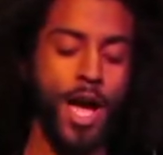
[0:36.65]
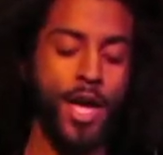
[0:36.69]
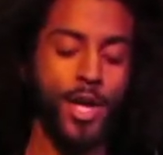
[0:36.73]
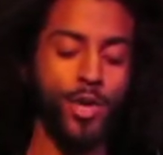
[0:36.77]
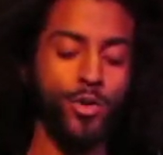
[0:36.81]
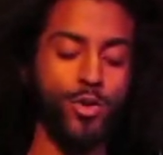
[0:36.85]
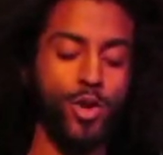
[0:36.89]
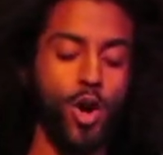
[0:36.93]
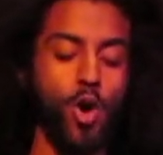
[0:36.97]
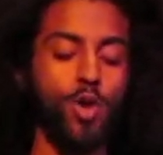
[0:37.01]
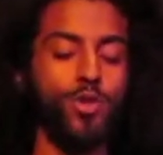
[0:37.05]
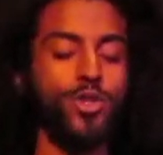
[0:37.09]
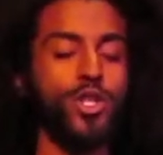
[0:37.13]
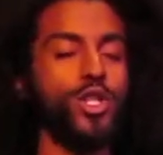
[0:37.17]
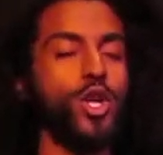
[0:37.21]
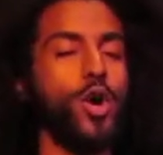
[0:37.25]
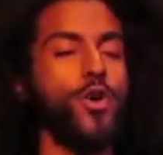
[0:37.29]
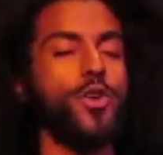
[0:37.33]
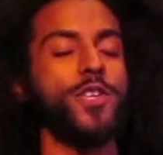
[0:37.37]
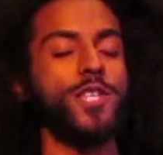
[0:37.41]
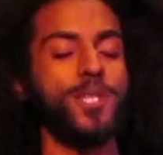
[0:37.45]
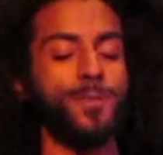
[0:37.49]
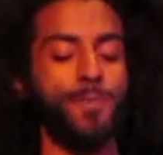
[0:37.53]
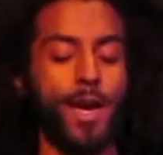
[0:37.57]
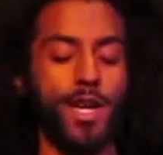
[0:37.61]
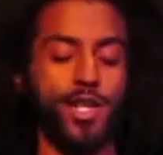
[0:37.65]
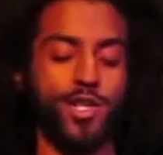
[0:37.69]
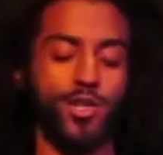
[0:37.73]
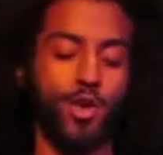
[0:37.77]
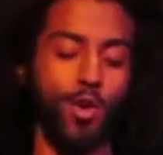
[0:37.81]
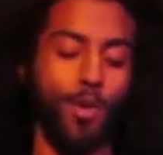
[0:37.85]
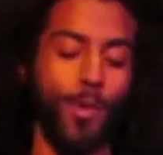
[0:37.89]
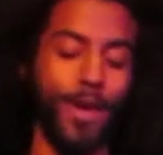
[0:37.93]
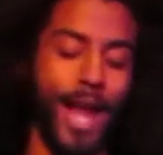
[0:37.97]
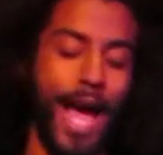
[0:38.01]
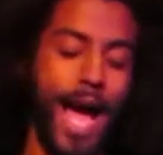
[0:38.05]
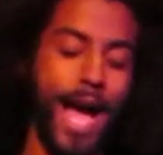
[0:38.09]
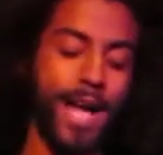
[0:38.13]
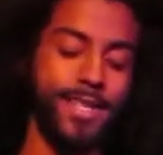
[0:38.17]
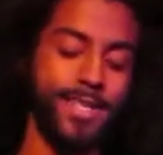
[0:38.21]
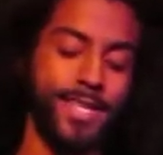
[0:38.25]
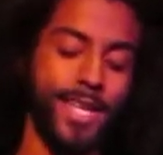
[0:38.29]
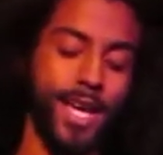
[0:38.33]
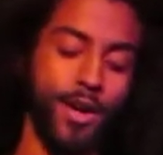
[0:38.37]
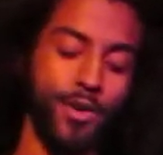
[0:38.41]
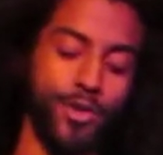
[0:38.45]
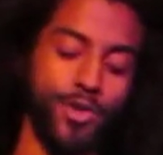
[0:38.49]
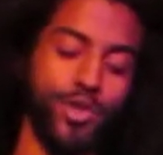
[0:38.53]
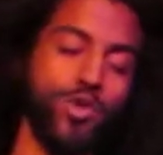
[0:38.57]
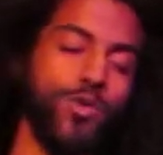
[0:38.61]
You only know you're special when I
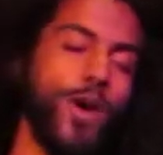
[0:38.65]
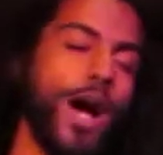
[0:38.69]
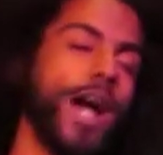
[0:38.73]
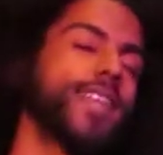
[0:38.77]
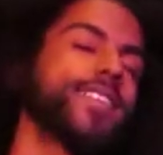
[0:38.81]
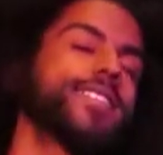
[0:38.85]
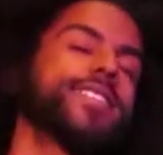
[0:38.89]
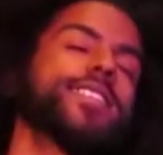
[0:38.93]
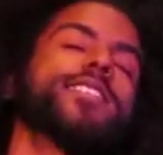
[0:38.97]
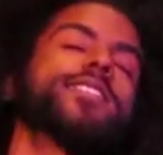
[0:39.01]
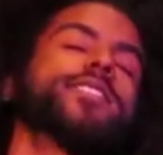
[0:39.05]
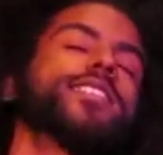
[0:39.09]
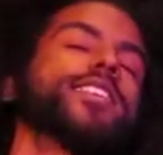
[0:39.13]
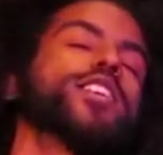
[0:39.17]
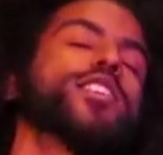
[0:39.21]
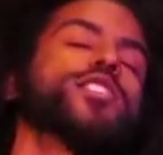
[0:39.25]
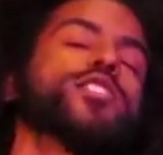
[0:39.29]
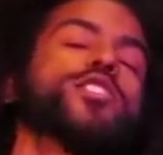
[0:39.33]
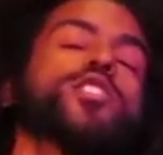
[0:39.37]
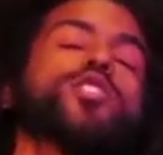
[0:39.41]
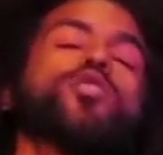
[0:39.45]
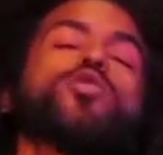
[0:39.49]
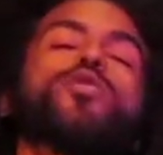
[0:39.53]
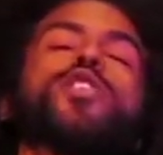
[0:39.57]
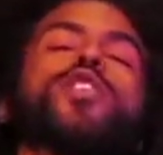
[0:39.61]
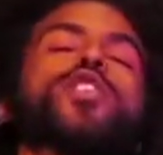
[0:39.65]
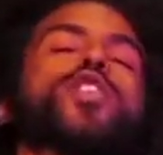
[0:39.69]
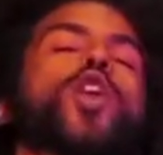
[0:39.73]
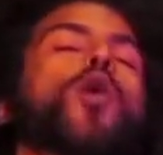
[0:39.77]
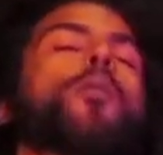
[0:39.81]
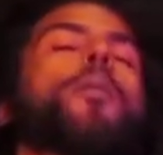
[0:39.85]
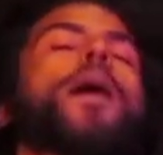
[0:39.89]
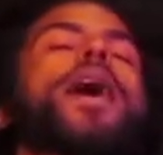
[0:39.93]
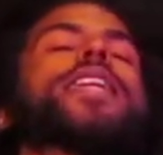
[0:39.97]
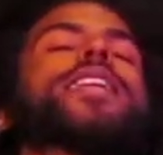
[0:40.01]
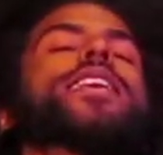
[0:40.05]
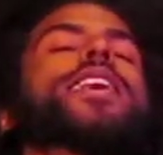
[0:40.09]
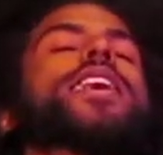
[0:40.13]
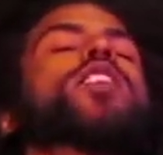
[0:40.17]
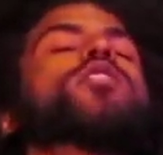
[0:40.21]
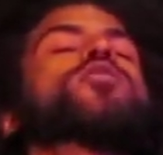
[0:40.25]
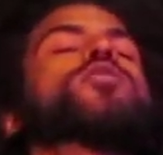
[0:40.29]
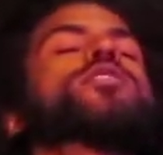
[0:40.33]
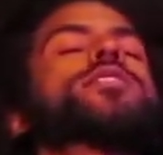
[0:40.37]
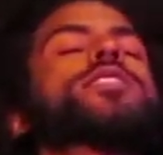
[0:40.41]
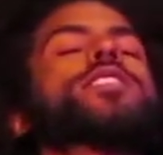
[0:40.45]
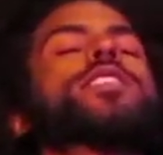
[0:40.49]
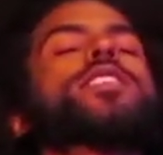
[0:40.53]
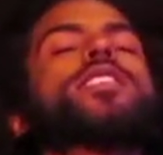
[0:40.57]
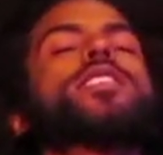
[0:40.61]
tell you. I see things in you that nobody
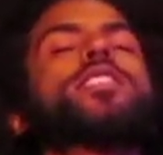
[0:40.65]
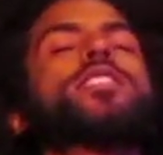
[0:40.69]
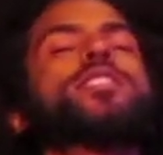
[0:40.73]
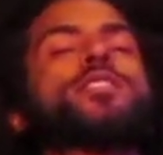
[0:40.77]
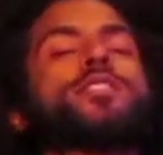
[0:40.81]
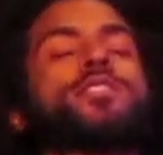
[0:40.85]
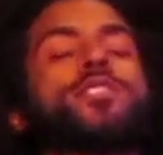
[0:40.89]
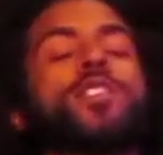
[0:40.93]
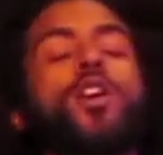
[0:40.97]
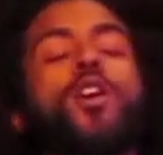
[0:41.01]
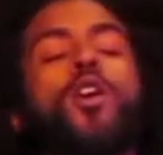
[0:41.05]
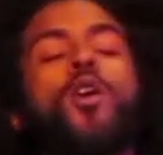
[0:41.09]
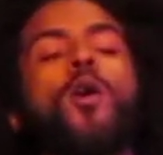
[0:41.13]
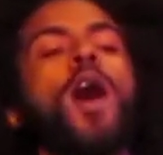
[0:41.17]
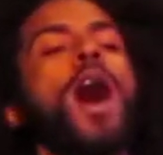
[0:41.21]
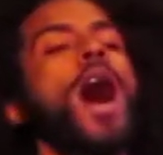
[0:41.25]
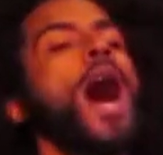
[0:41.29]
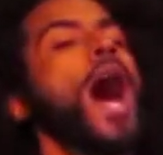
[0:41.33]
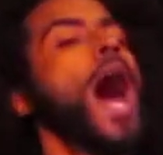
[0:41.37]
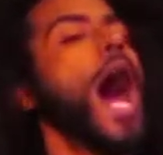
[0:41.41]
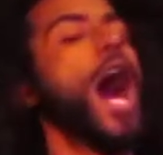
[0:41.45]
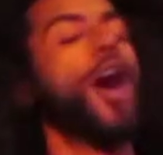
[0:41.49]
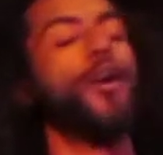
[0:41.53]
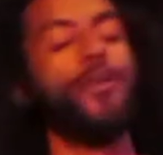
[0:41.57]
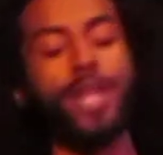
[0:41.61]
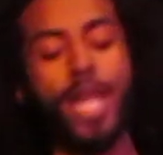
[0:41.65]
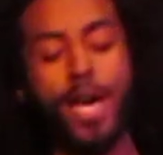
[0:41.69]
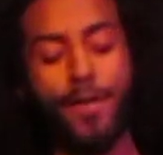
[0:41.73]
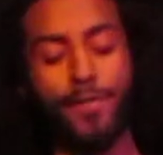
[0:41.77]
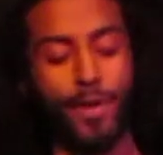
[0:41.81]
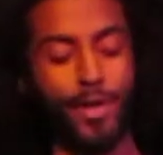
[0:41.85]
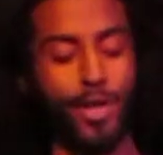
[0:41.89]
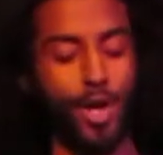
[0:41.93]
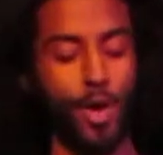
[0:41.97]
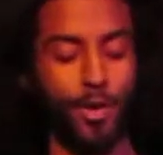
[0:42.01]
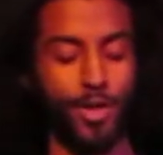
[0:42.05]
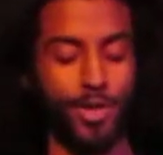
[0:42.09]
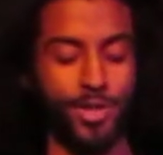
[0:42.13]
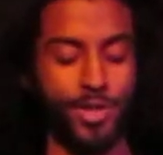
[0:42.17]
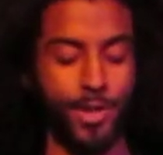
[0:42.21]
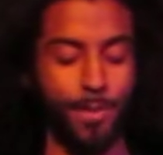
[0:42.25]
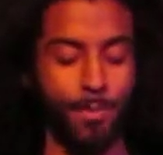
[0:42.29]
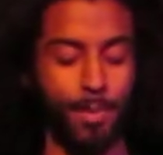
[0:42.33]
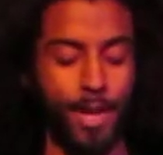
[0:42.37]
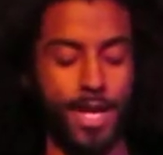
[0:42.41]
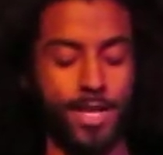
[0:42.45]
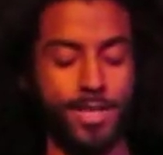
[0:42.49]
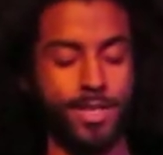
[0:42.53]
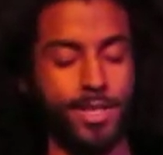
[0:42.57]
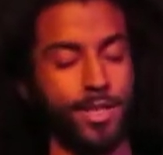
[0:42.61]
else sees, so I'll never notice your
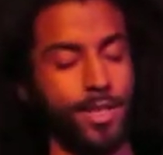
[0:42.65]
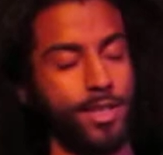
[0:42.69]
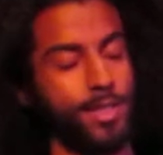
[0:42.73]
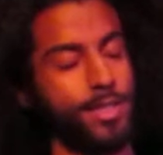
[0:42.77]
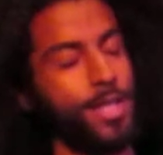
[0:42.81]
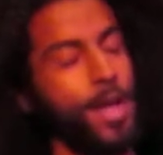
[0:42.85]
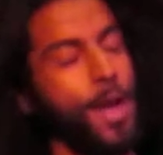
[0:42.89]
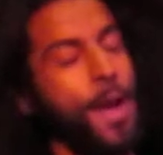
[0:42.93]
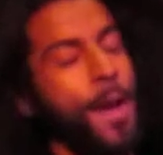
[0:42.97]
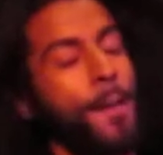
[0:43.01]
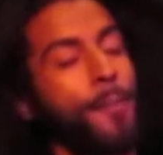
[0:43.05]
blessings.